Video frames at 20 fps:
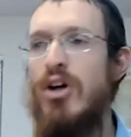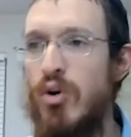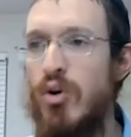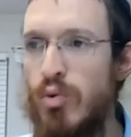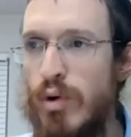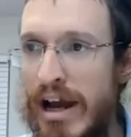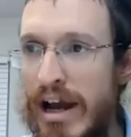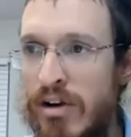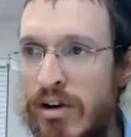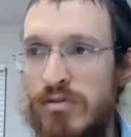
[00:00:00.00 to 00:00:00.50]

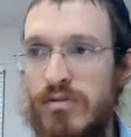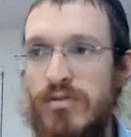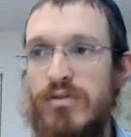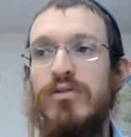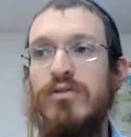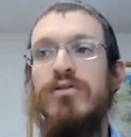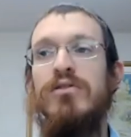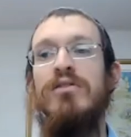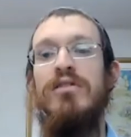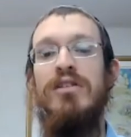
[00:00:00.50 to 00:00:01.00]
around.
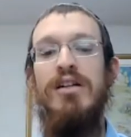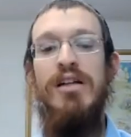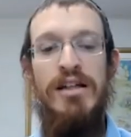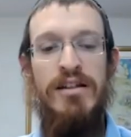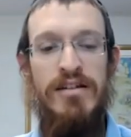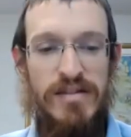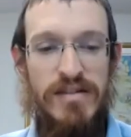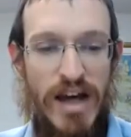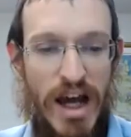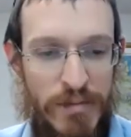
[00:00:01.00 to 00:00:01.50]
In
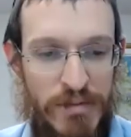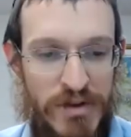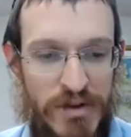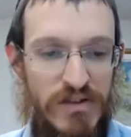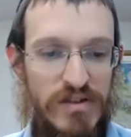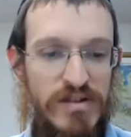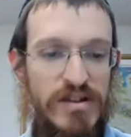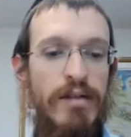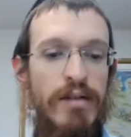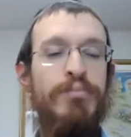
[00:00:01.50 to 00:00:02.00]
the times of
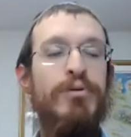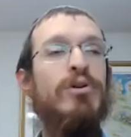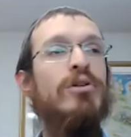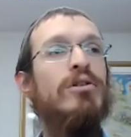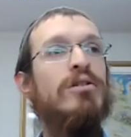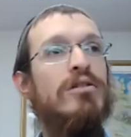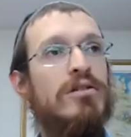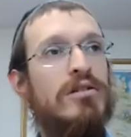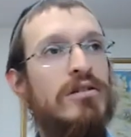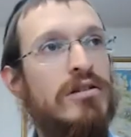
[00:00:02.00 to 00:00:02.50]
the
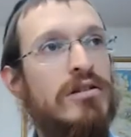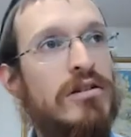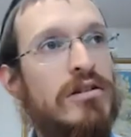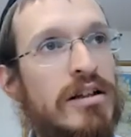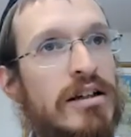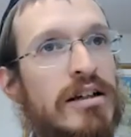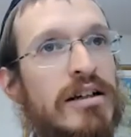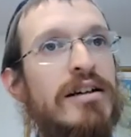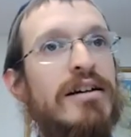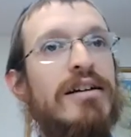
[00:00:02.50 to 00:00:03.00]
temple,
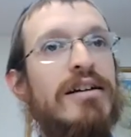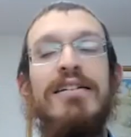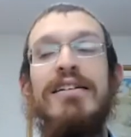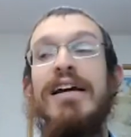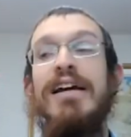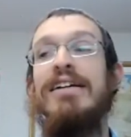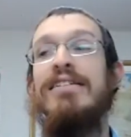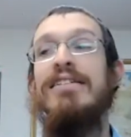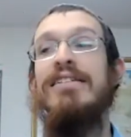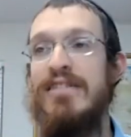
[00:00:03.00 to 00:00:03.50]

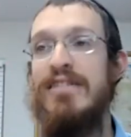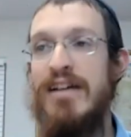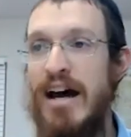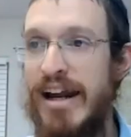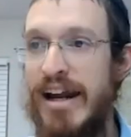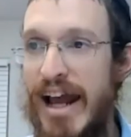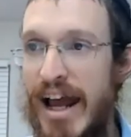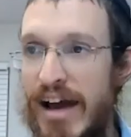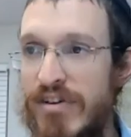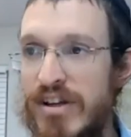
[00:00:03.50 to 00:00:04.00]
they did not
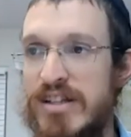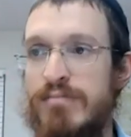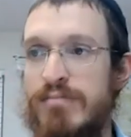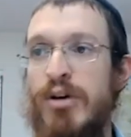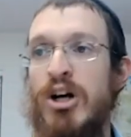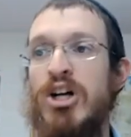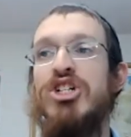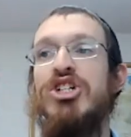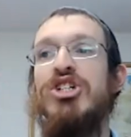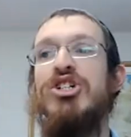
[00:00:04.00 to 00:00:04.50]
have as
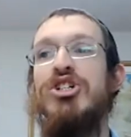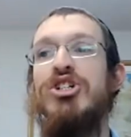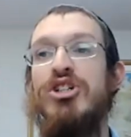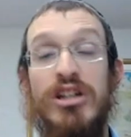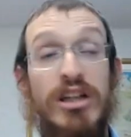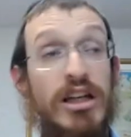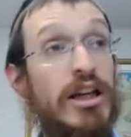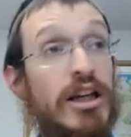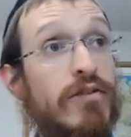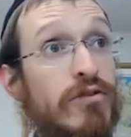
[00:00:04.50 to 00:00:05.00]
much
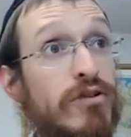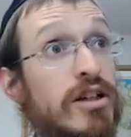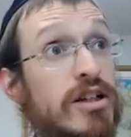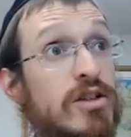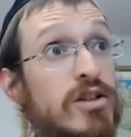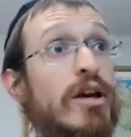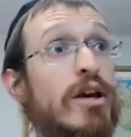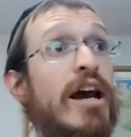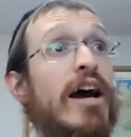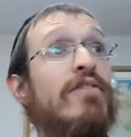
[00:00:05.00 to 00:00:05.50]
evil
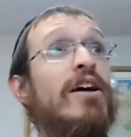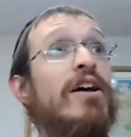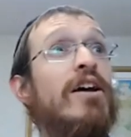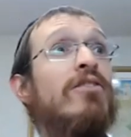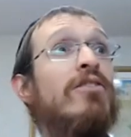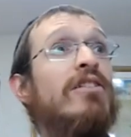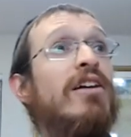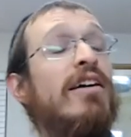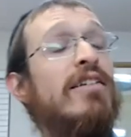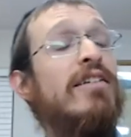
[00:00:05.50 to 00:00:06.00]
as we have
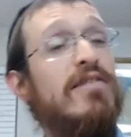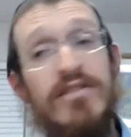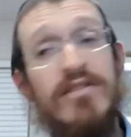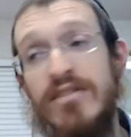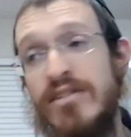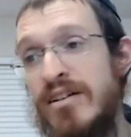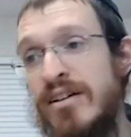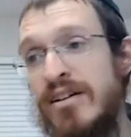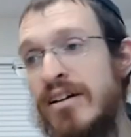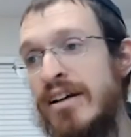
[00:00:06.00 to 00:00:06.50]
nowadays.
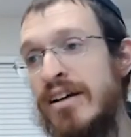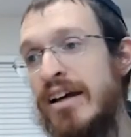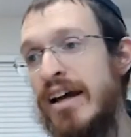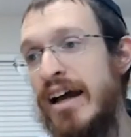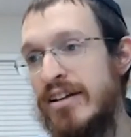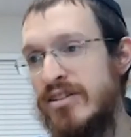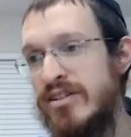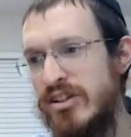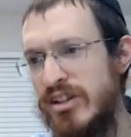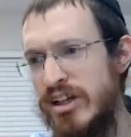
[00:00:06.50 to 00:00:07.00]

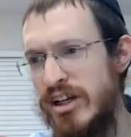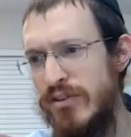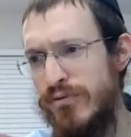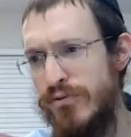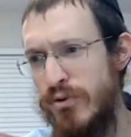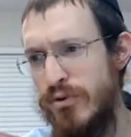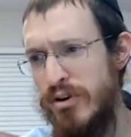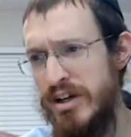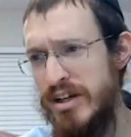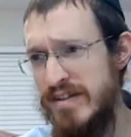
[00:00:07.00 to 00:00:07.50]
And so
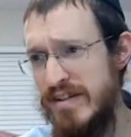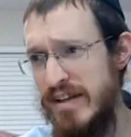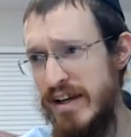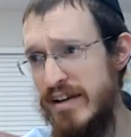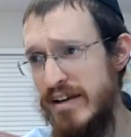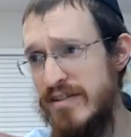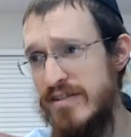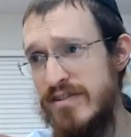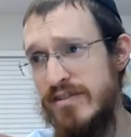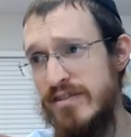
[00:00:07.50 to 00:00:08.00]
therefore, he
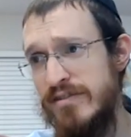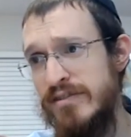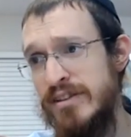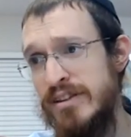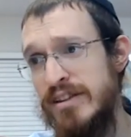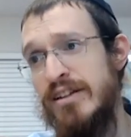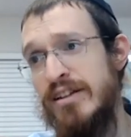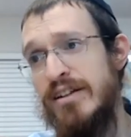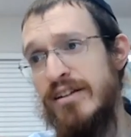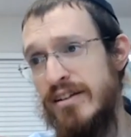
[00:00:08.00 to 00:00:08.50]
says,
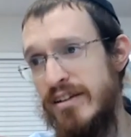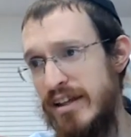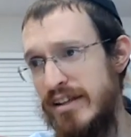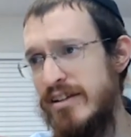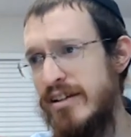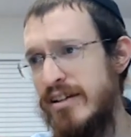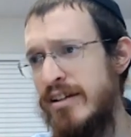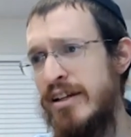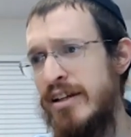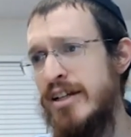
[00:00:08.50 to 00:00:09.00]
they
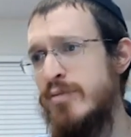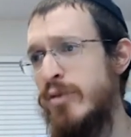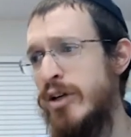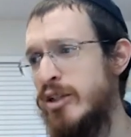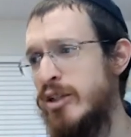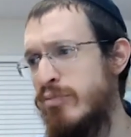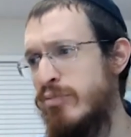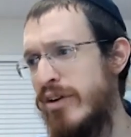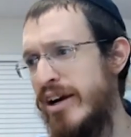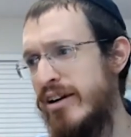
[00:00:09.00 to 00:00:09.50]
didn't need as
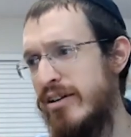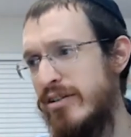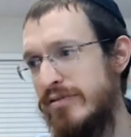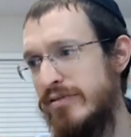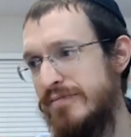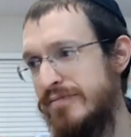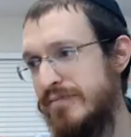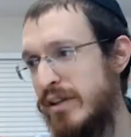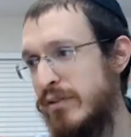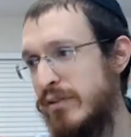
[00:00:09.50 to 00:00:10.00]
much
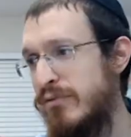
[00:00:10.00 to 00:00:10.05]
prayer. In